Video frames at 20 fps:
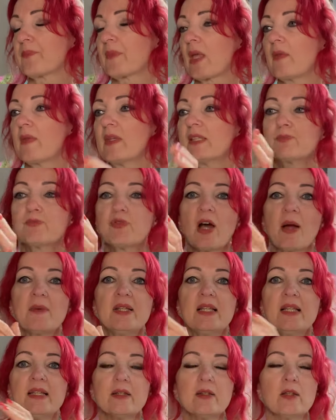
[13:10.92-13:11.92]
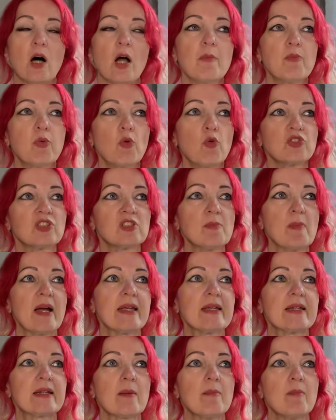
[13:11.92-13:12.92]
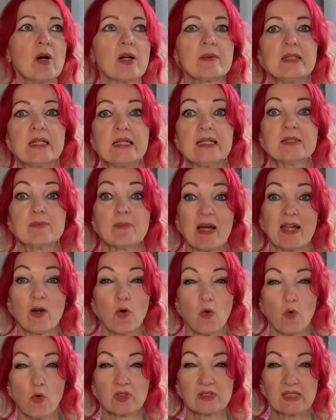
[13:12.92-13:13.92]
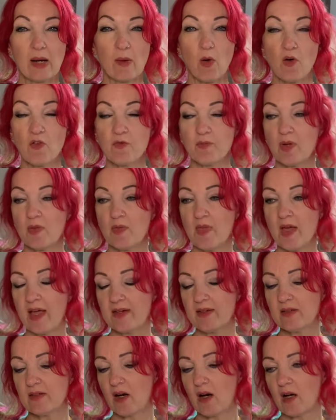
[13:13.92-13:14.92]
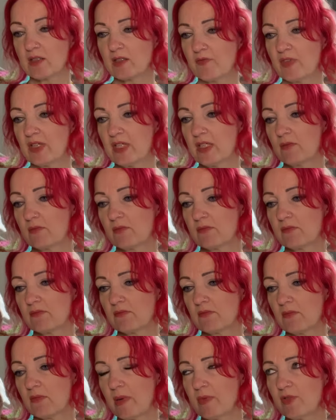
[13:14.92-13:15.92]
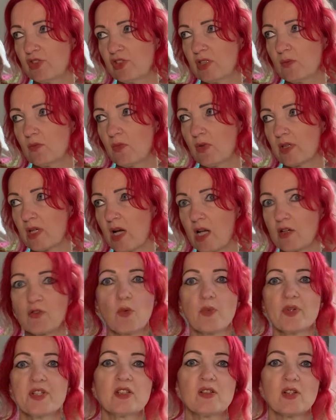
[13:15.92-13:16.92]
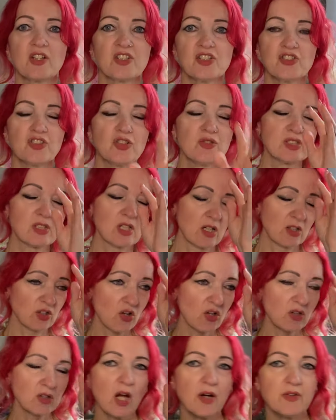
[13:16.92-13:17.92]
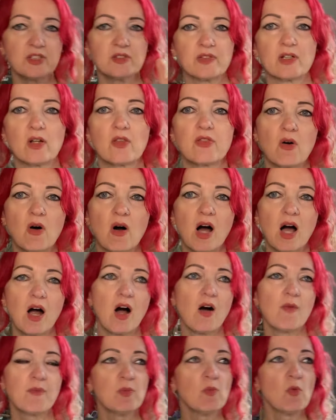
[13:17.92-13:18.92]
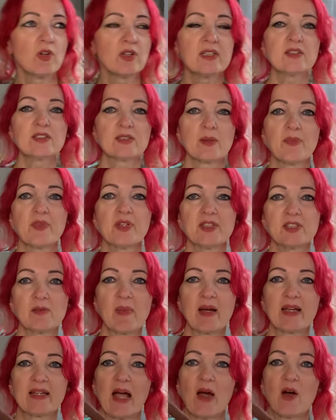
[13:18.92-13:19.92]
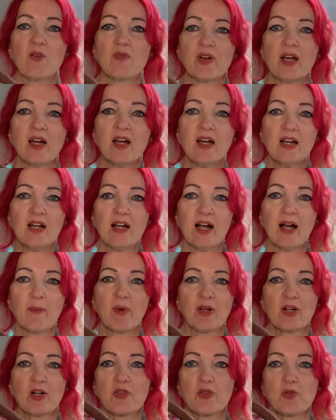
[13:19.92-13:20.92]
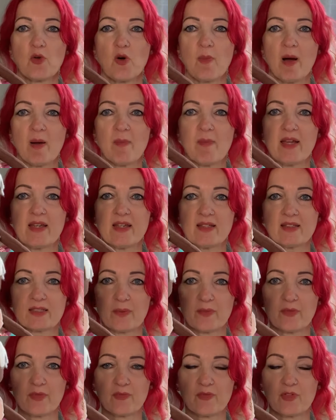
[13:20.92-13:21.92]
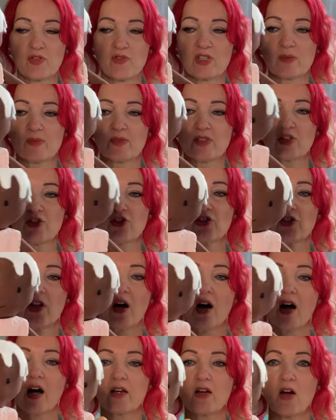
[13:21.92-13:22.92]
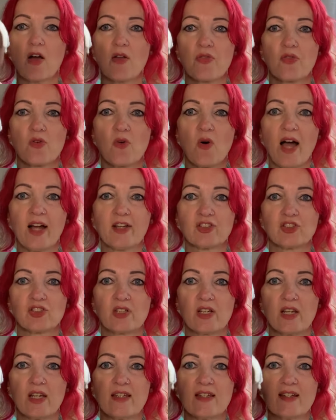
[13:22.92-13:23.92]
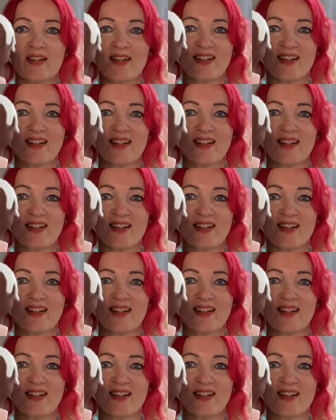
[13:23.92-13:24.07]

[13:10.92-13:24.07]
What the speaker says: it's brown linen that I bought to make my niece May a horse out of, but then I didn't really, maybe she didn't want the colour, or I didn't use the colour. I got loads of it. I thought, I've been wanting something to make out of it. And when I thought about making something for Christmas in July, I thought actually,